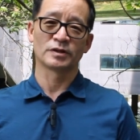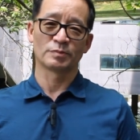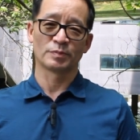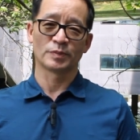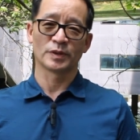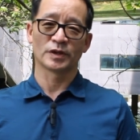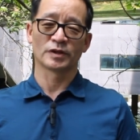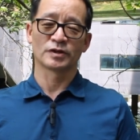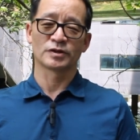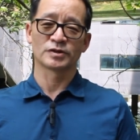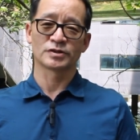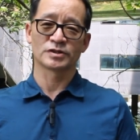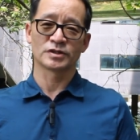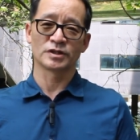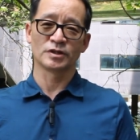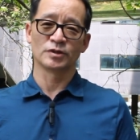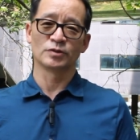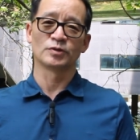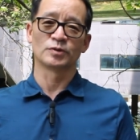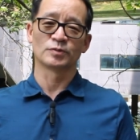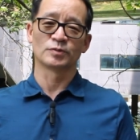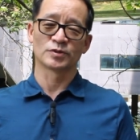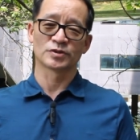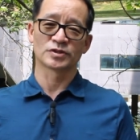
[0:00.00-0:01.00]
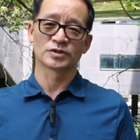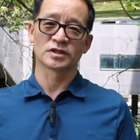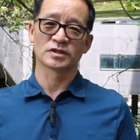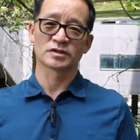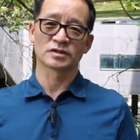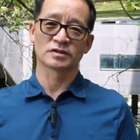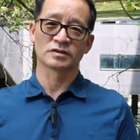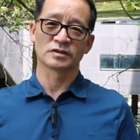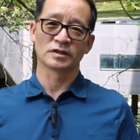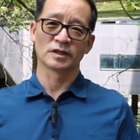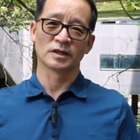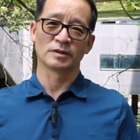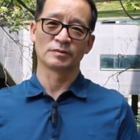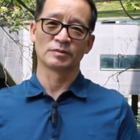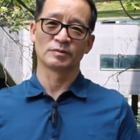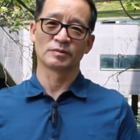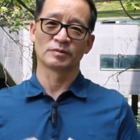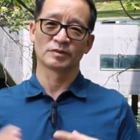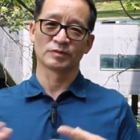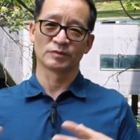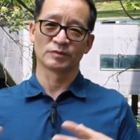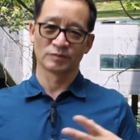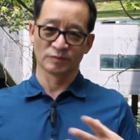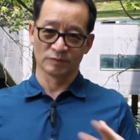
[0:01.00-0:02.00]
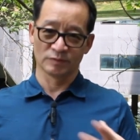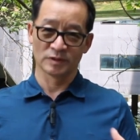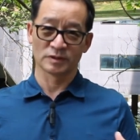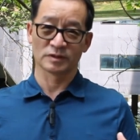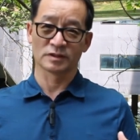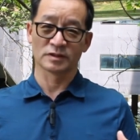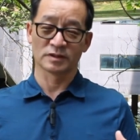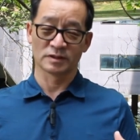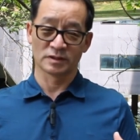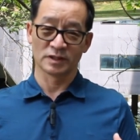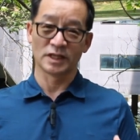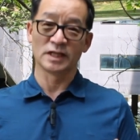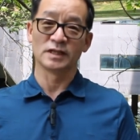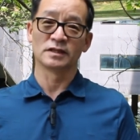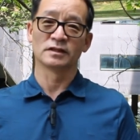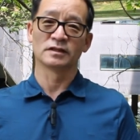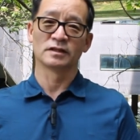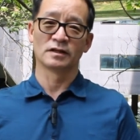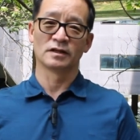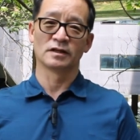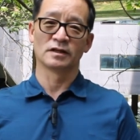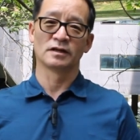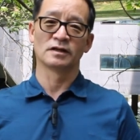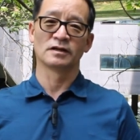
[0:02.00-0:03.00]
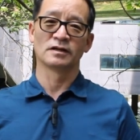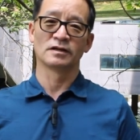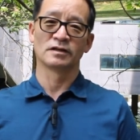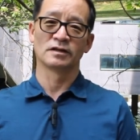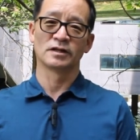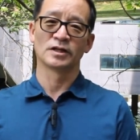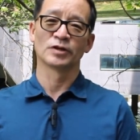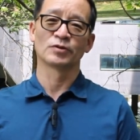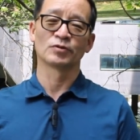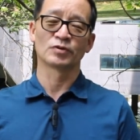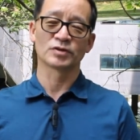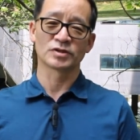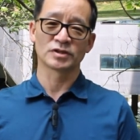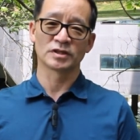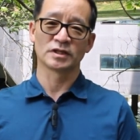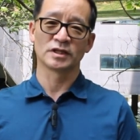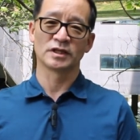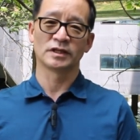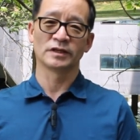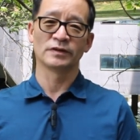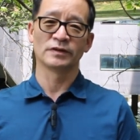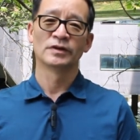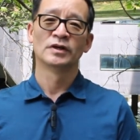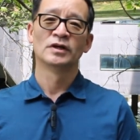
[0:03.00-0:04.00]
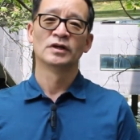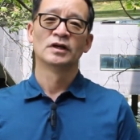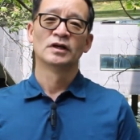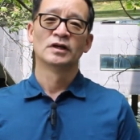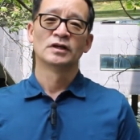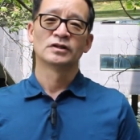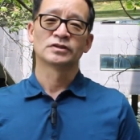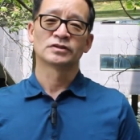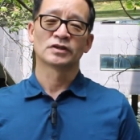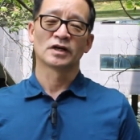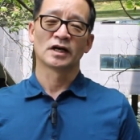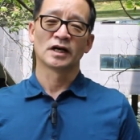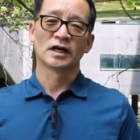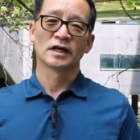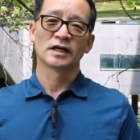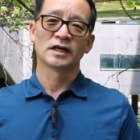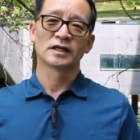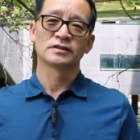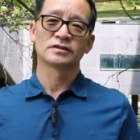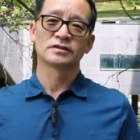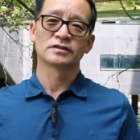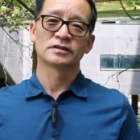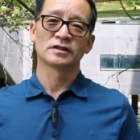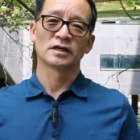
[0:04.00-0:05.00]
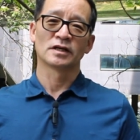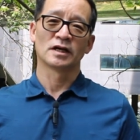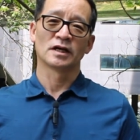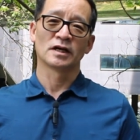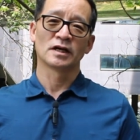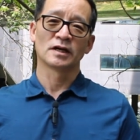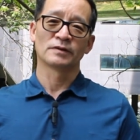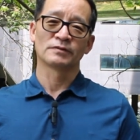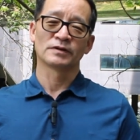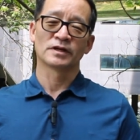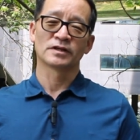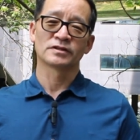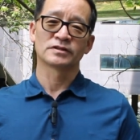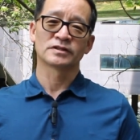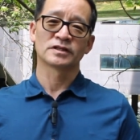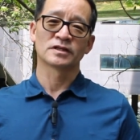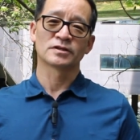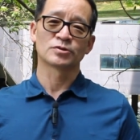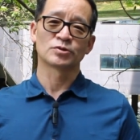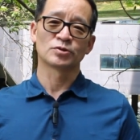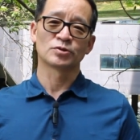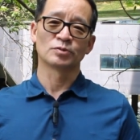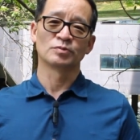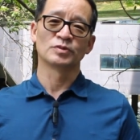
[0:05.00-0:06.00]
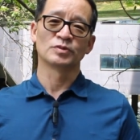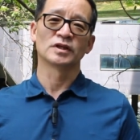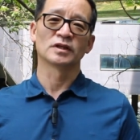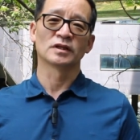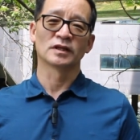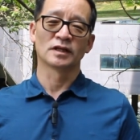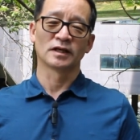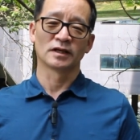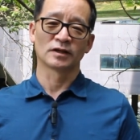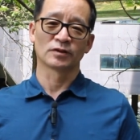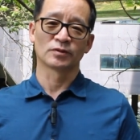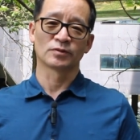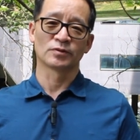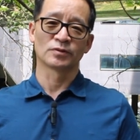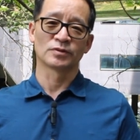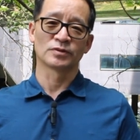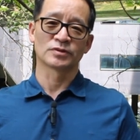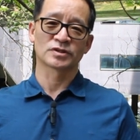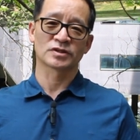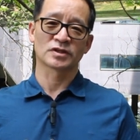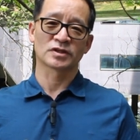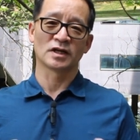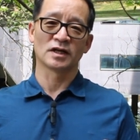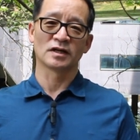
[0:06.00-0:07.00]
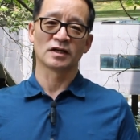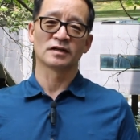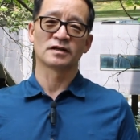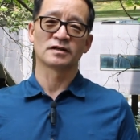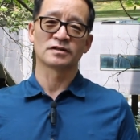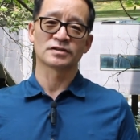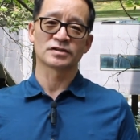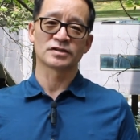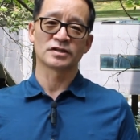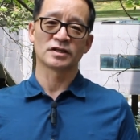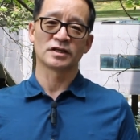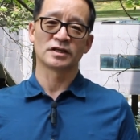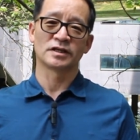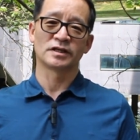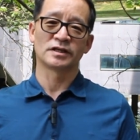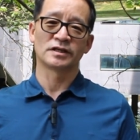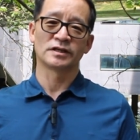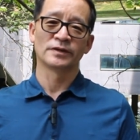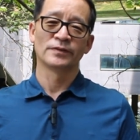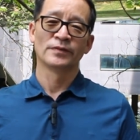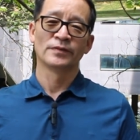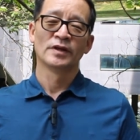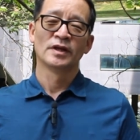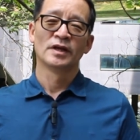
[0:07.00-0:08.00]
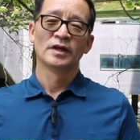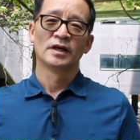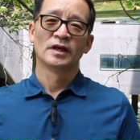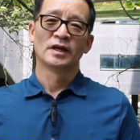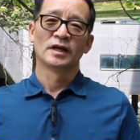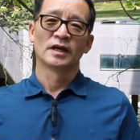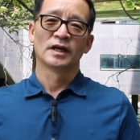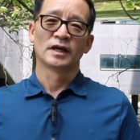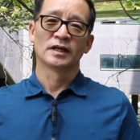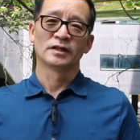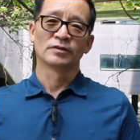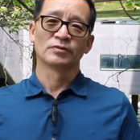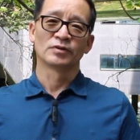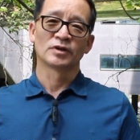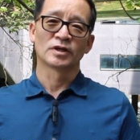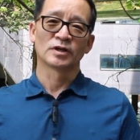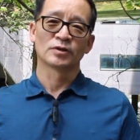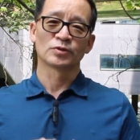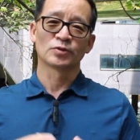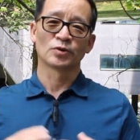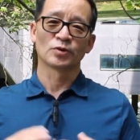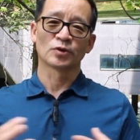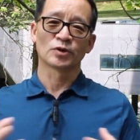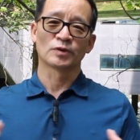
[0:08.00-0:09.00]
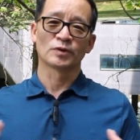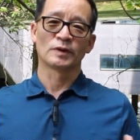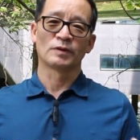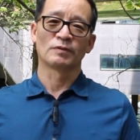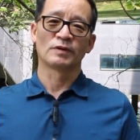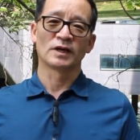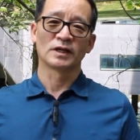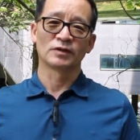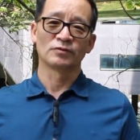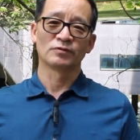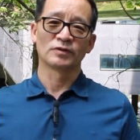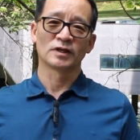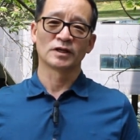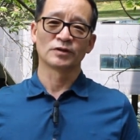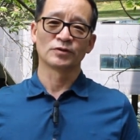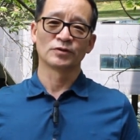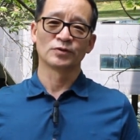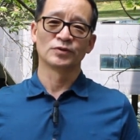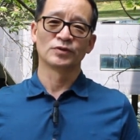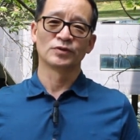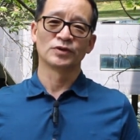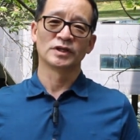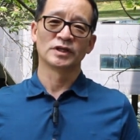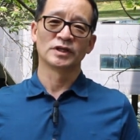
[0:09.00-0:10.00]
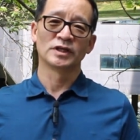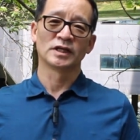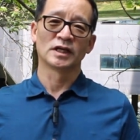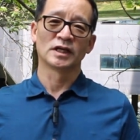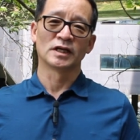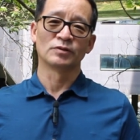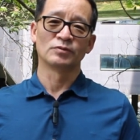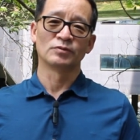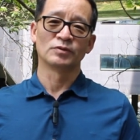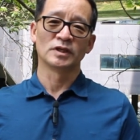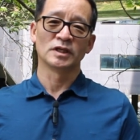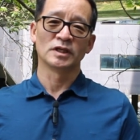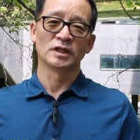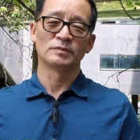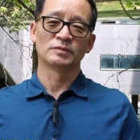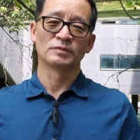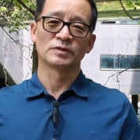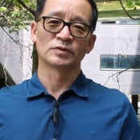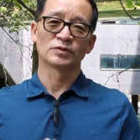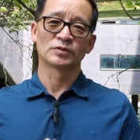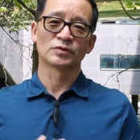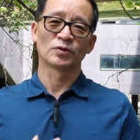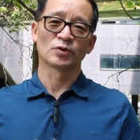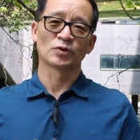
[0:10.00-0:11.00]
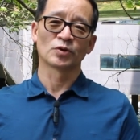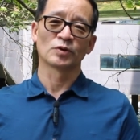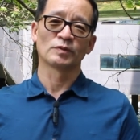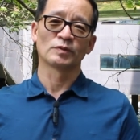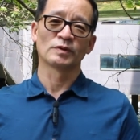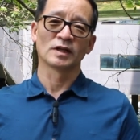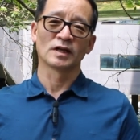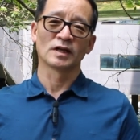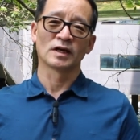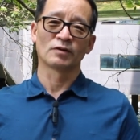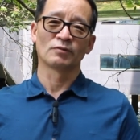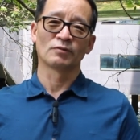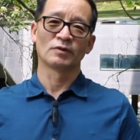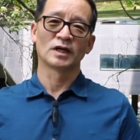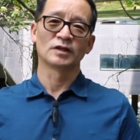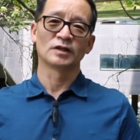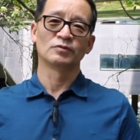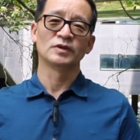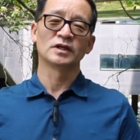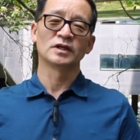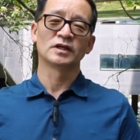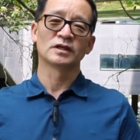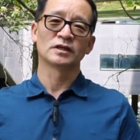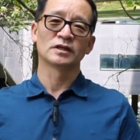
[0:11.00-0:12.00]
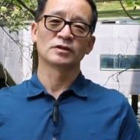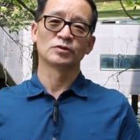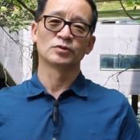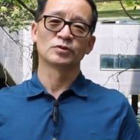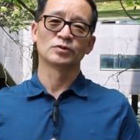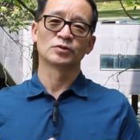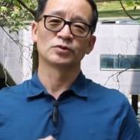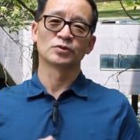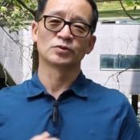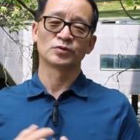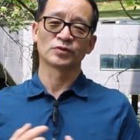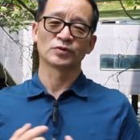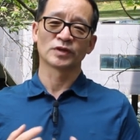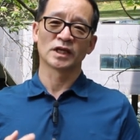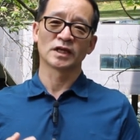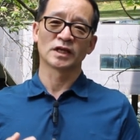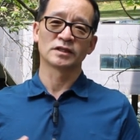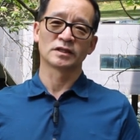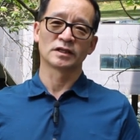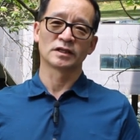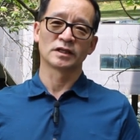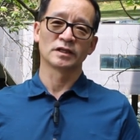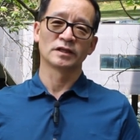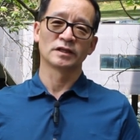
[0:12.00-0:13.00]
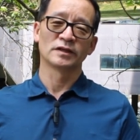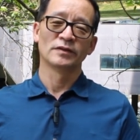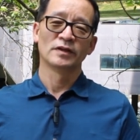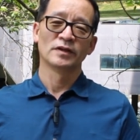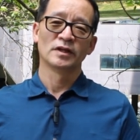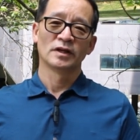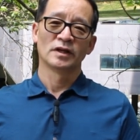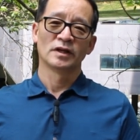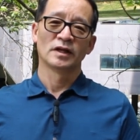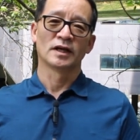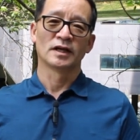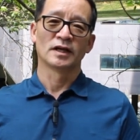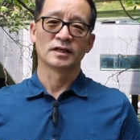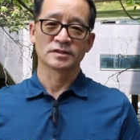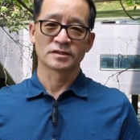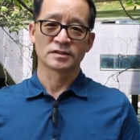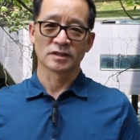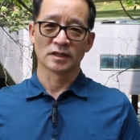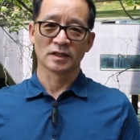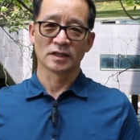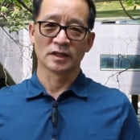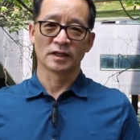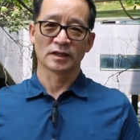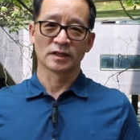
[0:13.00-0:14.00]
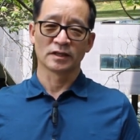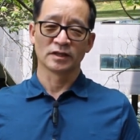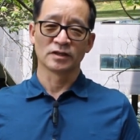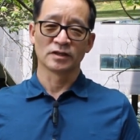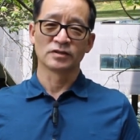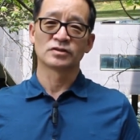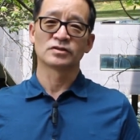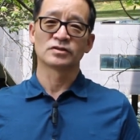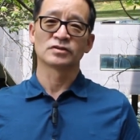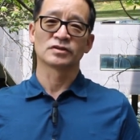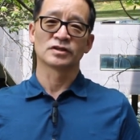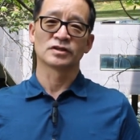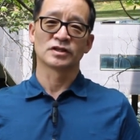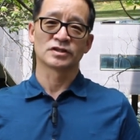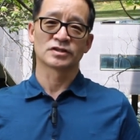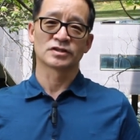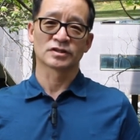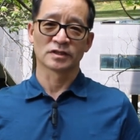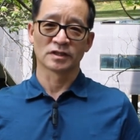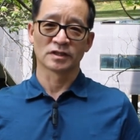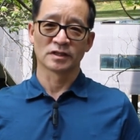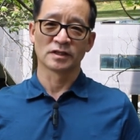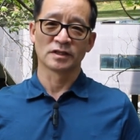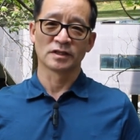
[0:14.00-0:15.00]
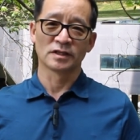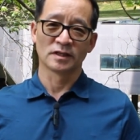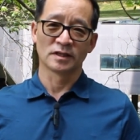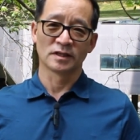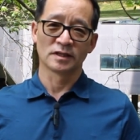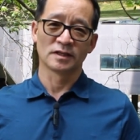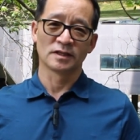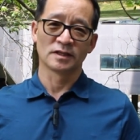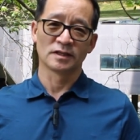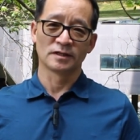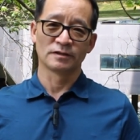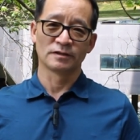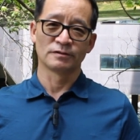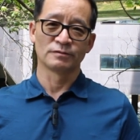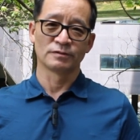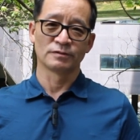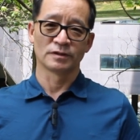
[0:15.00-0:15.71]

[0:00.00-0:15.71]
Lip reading: Paris City University has one great linguist here. So I have had a chance to meet like with scholars here, and we can talk about what we are doing, and we even talk about like what we can do together as a like international